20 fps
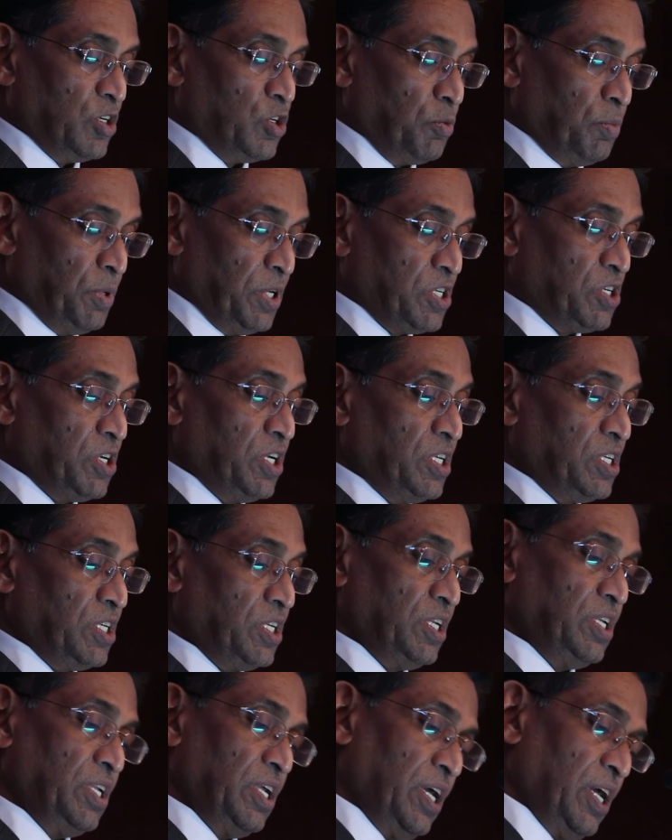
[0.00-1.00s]
be
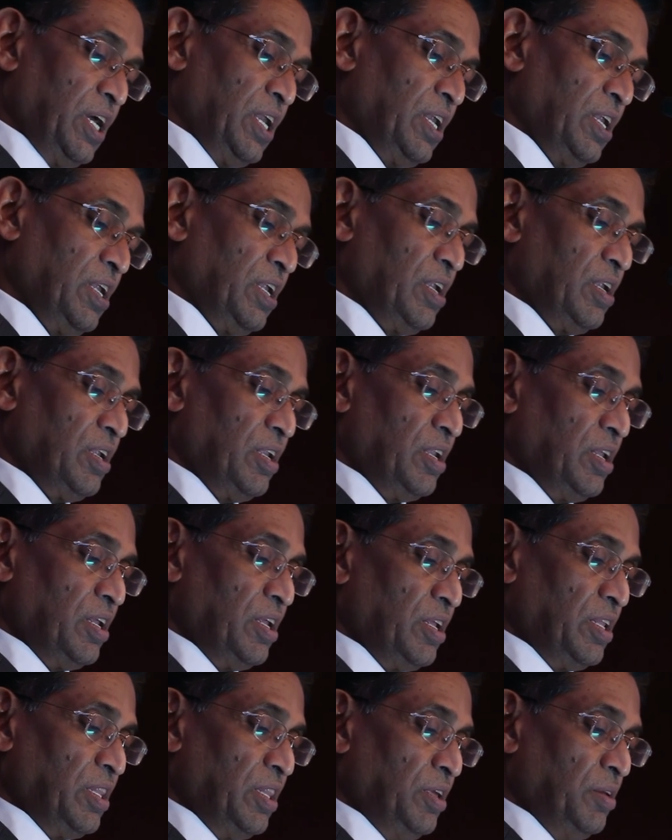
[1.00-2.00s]
treated and
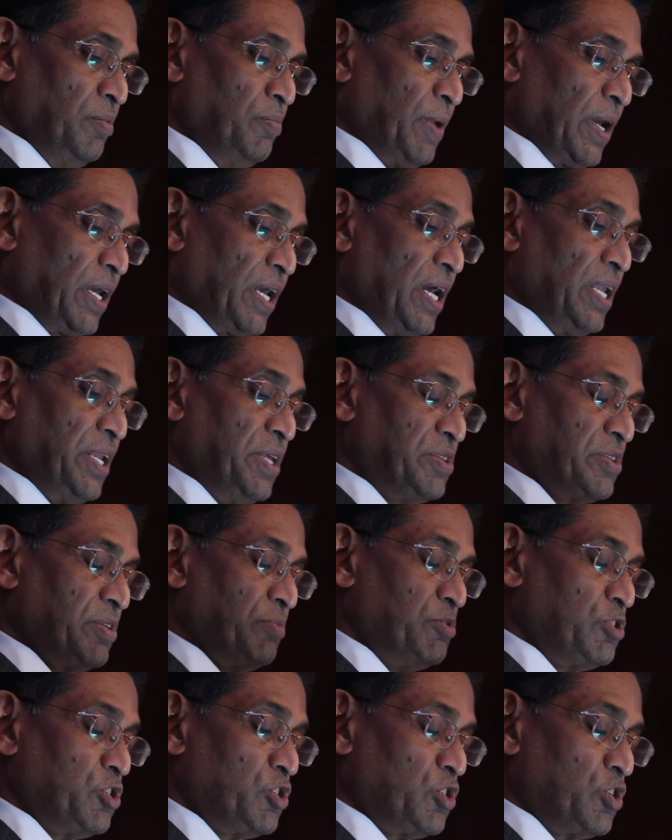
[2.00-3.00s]
the
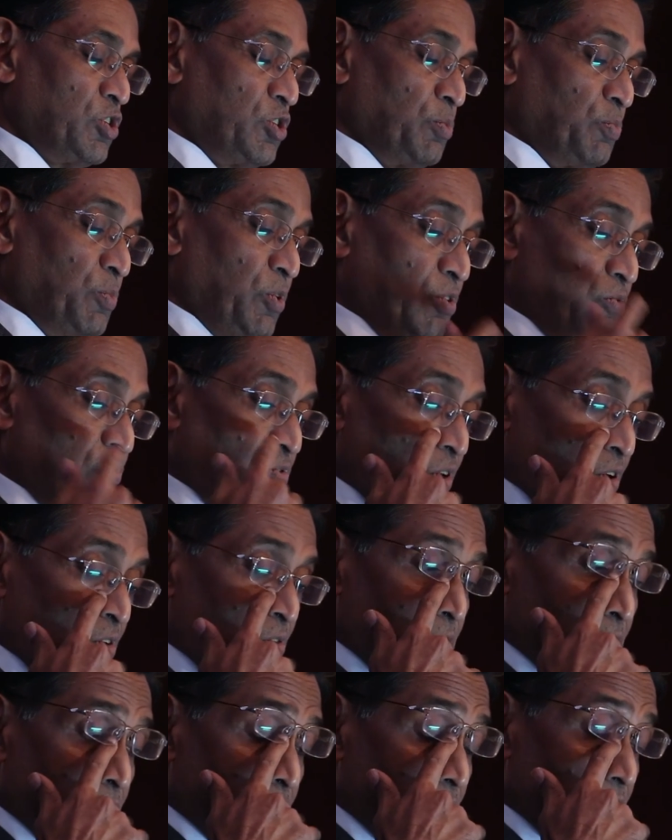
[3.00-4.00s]
mechanisms to put
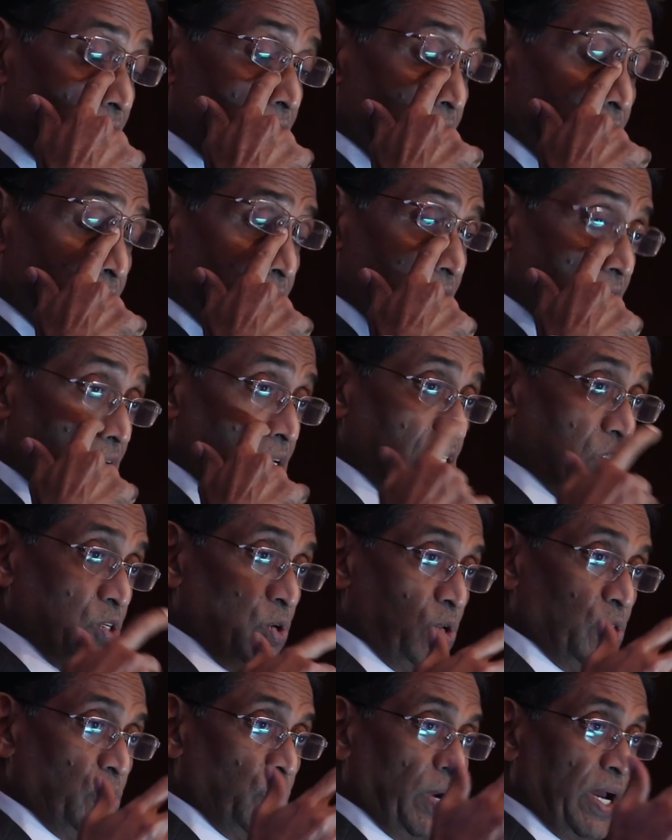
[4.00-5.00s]
forward. So
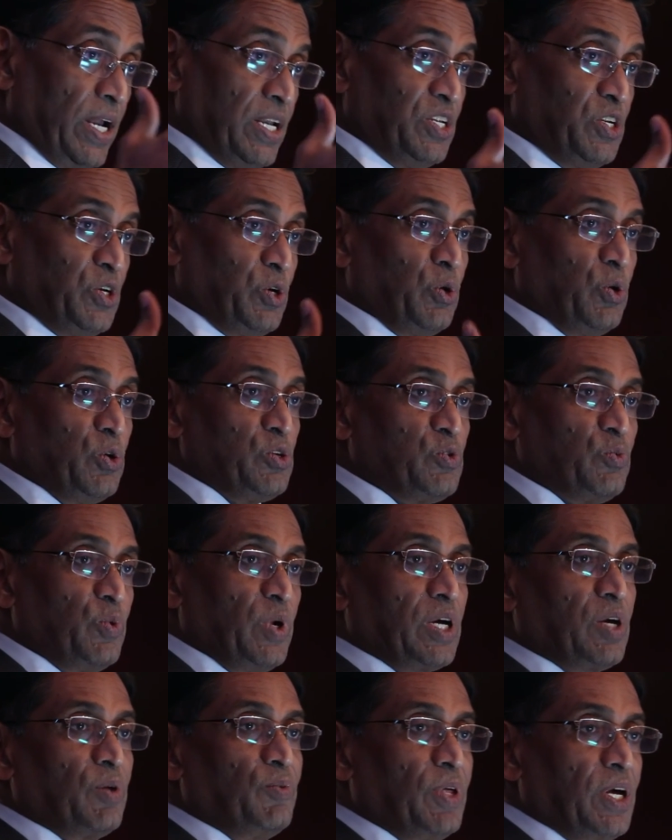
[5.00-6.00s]
although NGOs
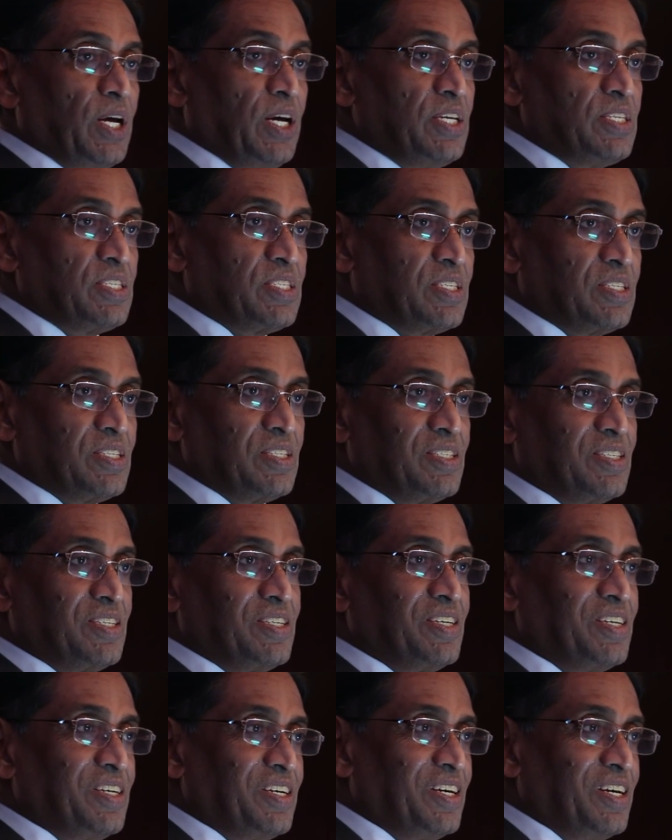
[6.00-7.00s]
work with us,
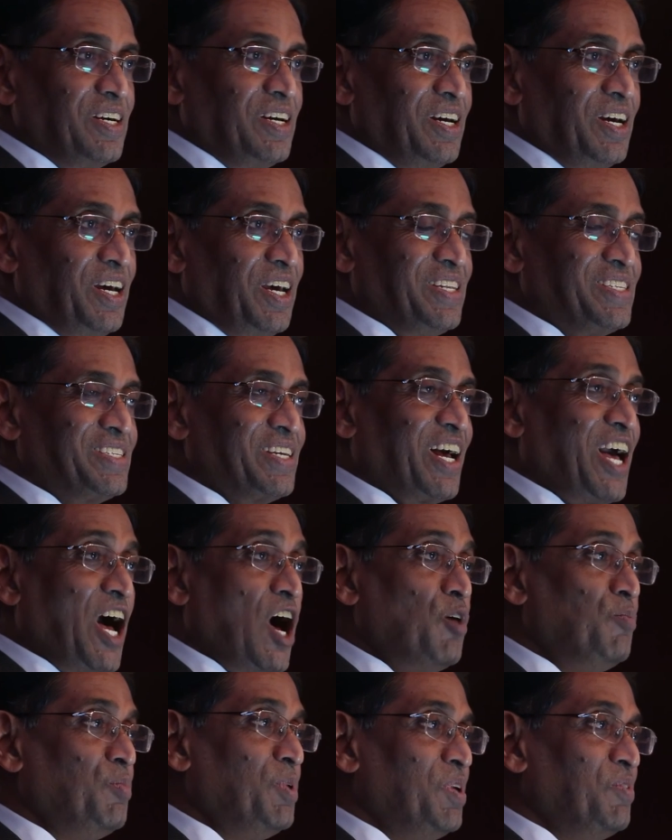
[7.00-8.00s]
it is the
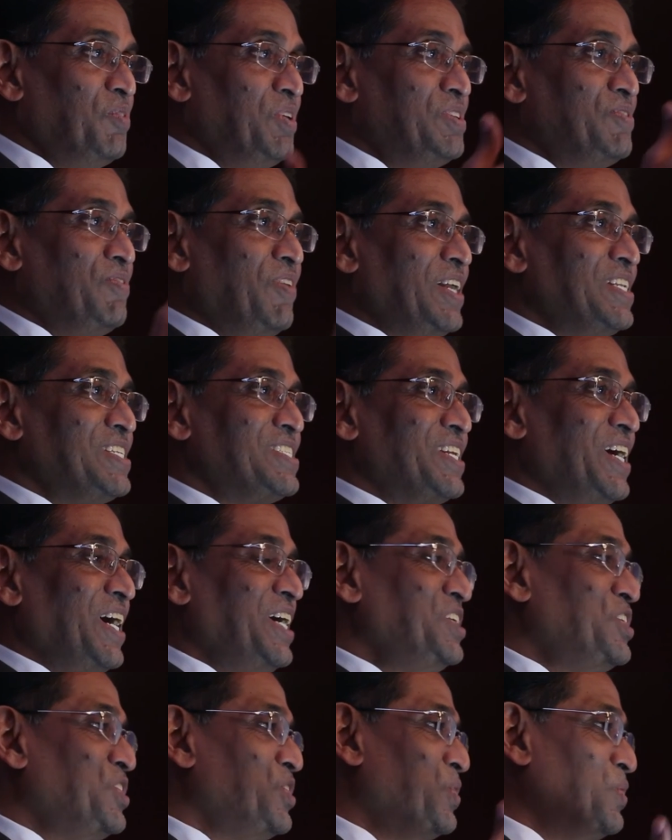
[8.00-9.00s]
government which funds the
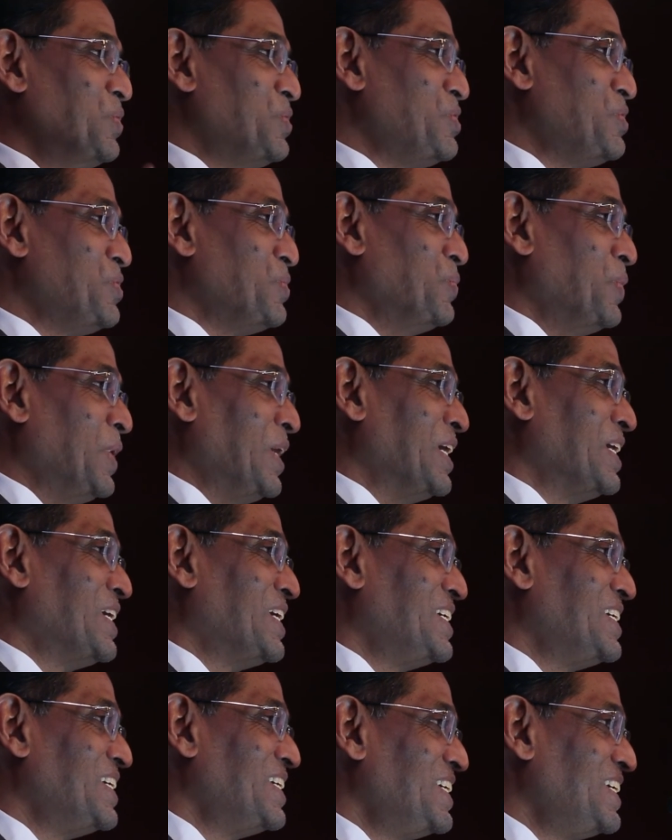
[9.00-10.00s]
NGOs to
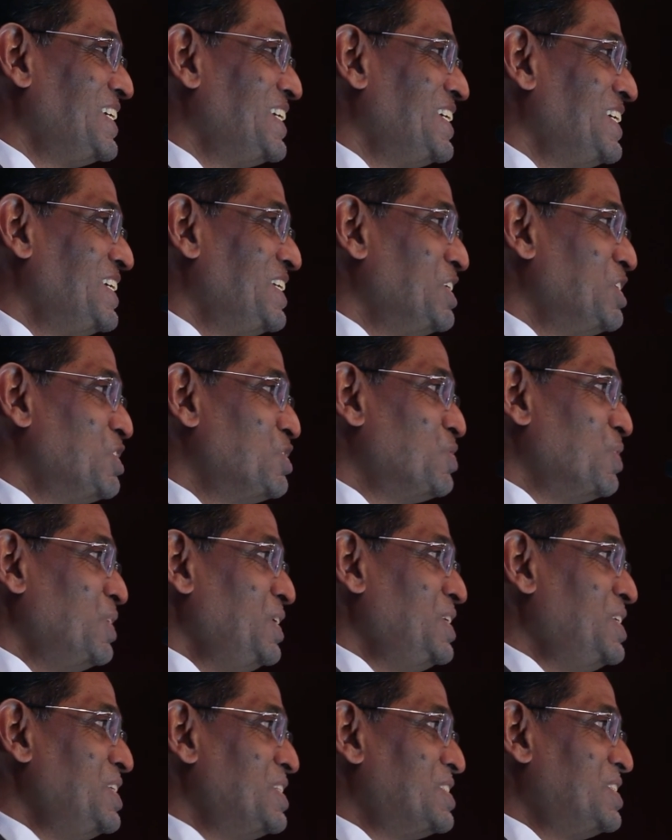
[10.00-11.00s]
work. So
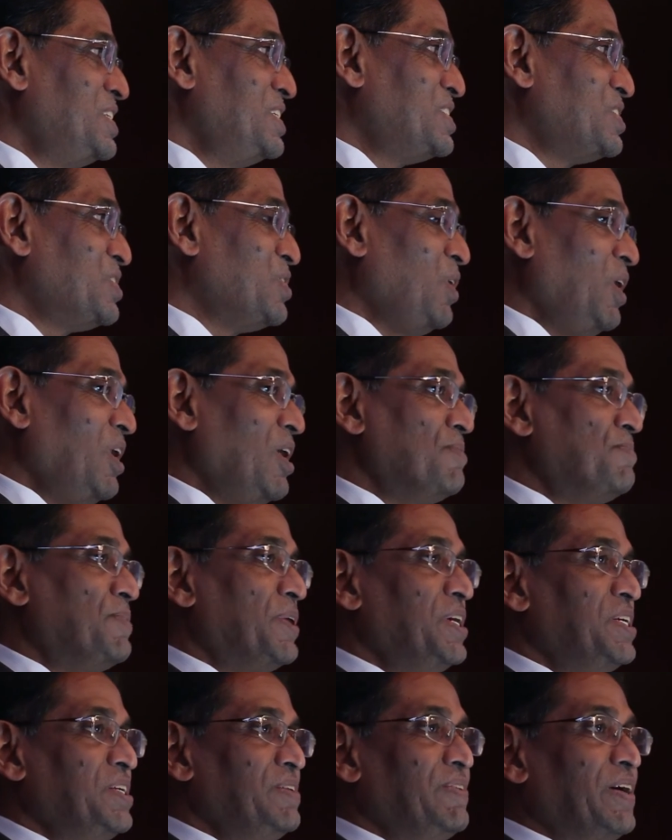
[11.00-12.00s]
it is this
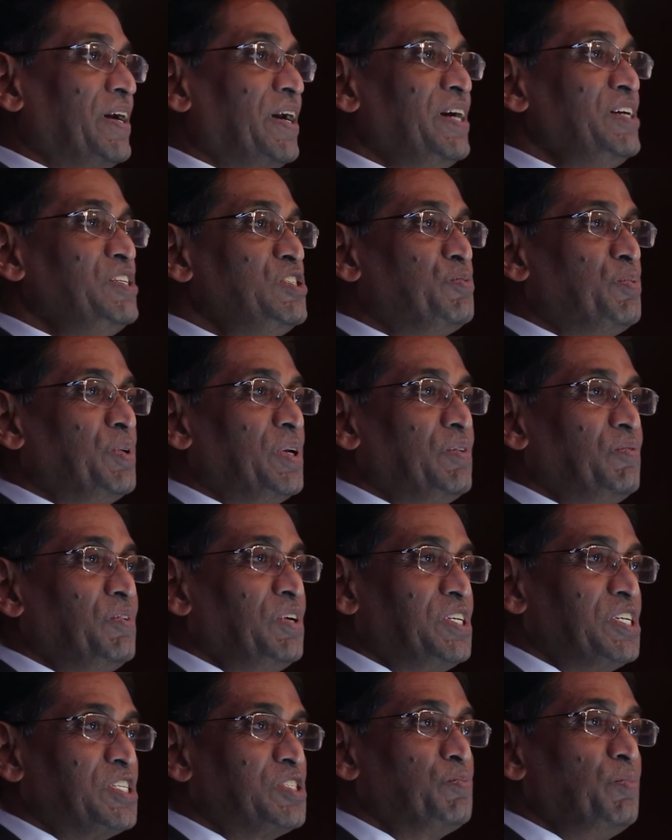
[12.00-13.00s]
collaborative arrangement
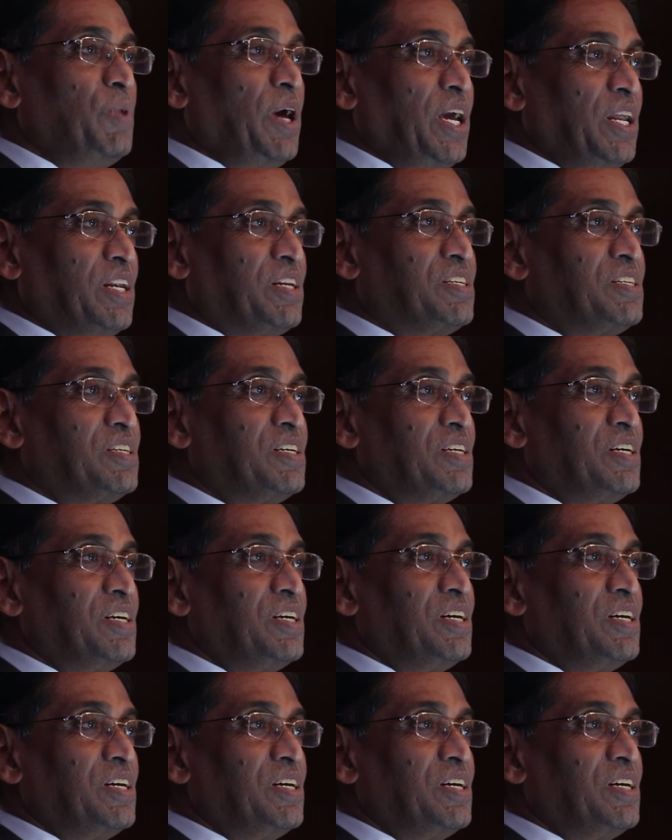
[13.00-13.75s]
which has made